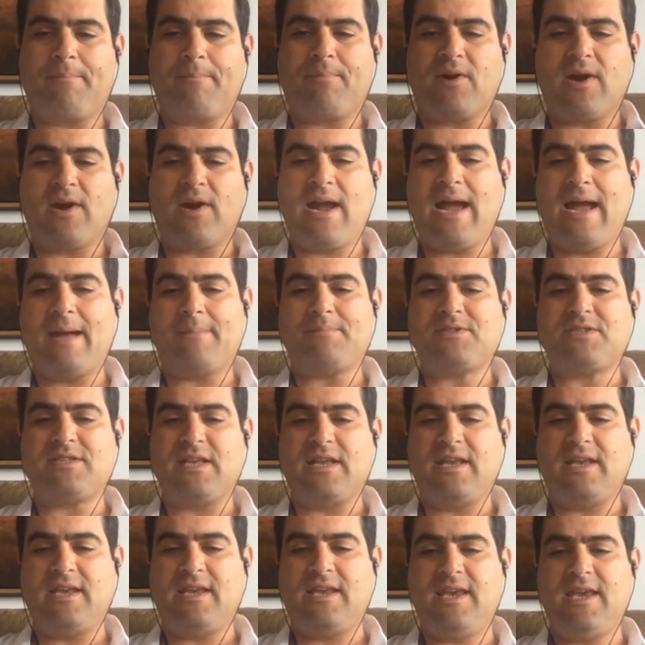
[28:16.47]
that
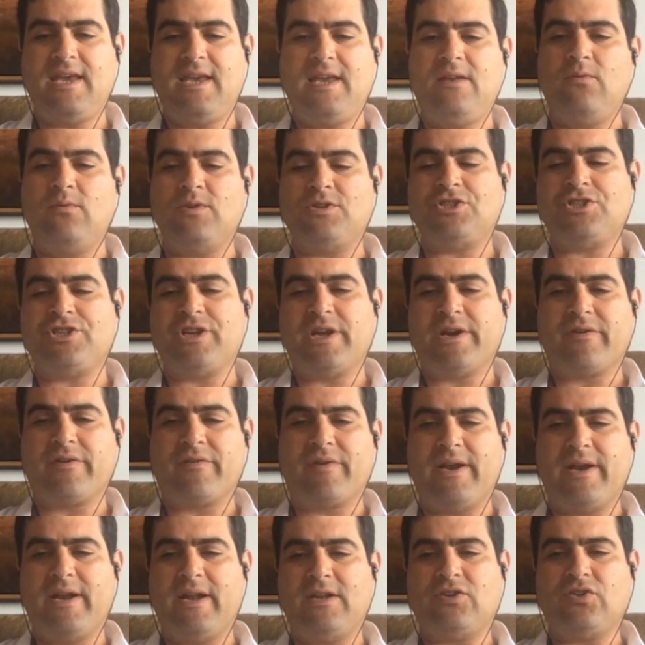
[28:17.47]
perhaps the heat was
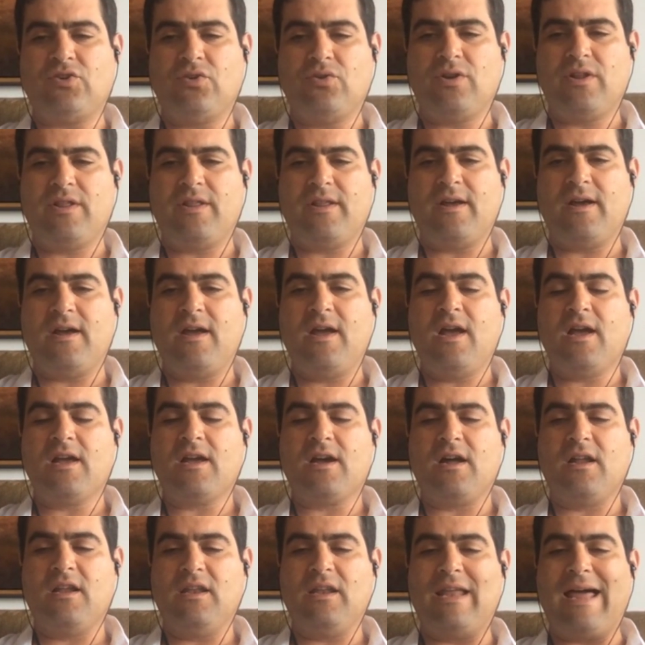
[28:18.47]
generated due to the
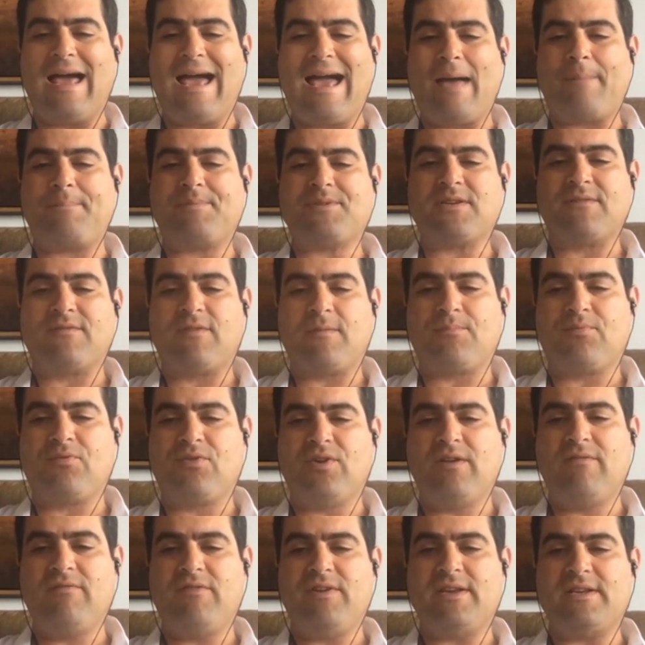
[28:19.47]
collapse of a
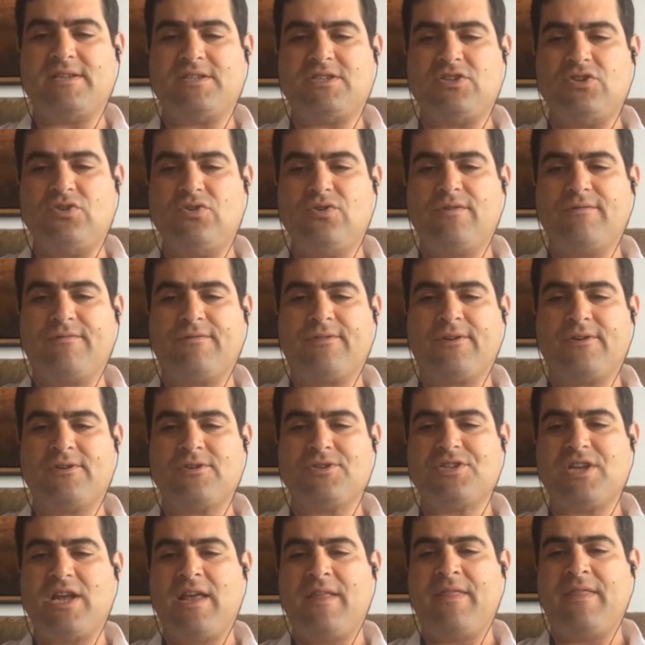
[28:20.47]
previous
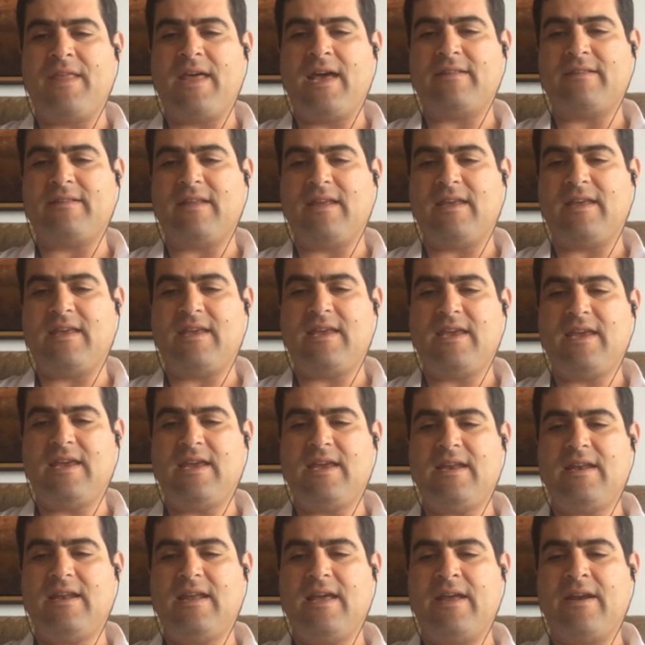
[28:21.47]
universe, and that the
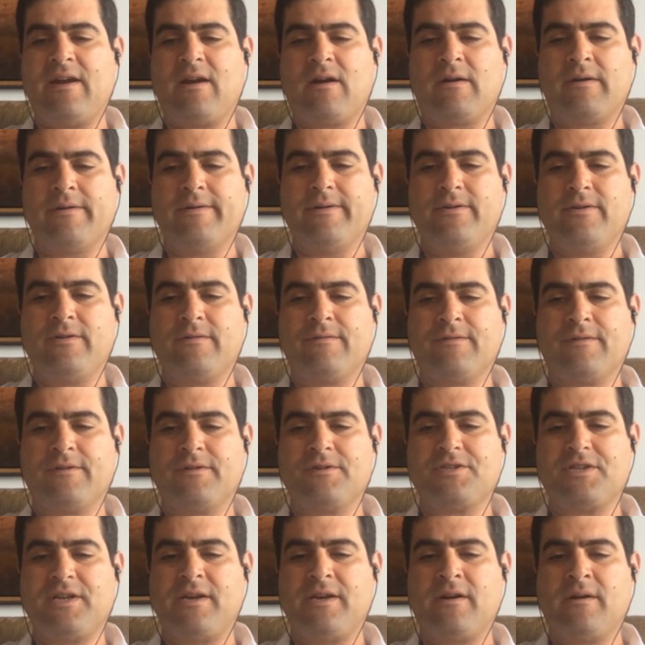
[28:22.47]
heat in our
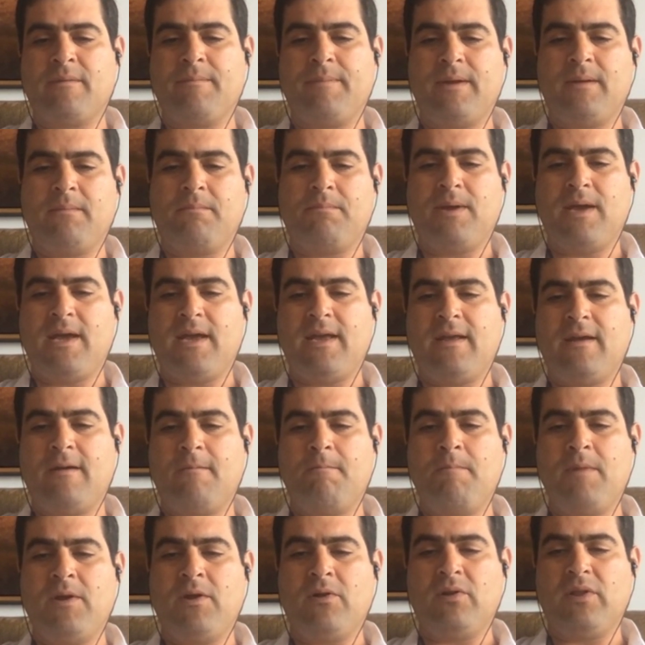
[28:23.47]
universe and our Big Bang
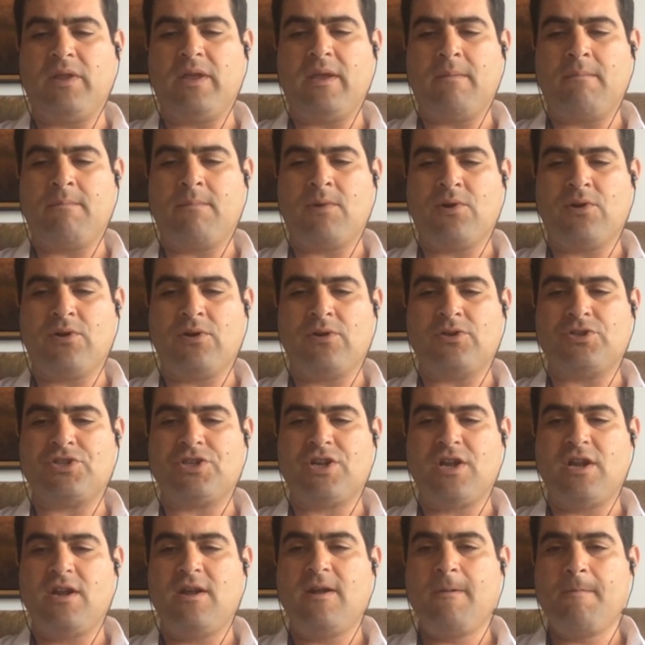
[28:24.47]
merely
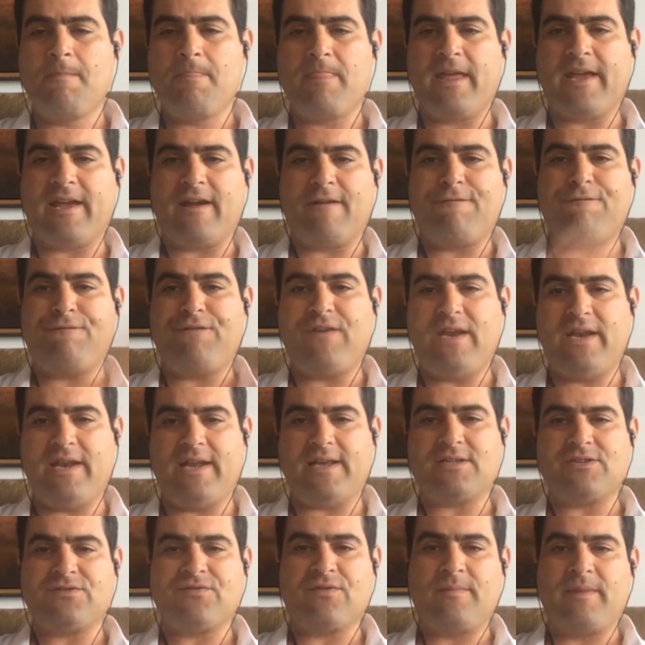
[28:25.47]
emerged like a
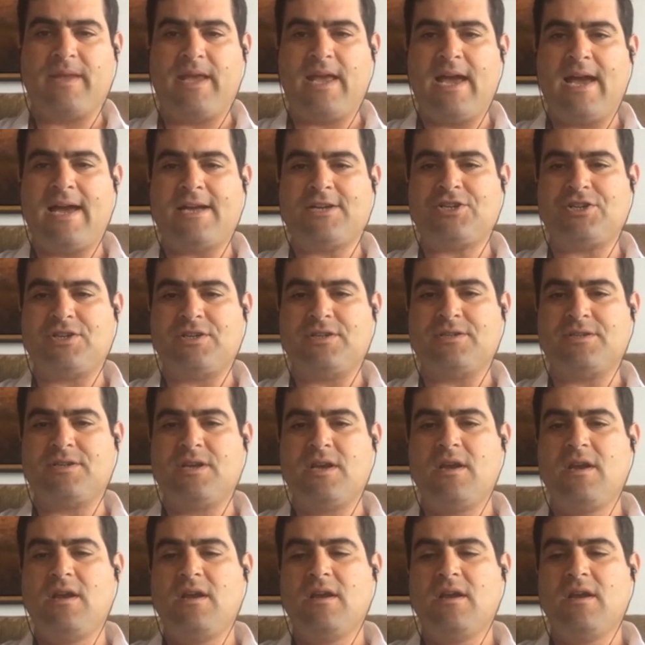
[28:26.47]
phoenix from the ashes,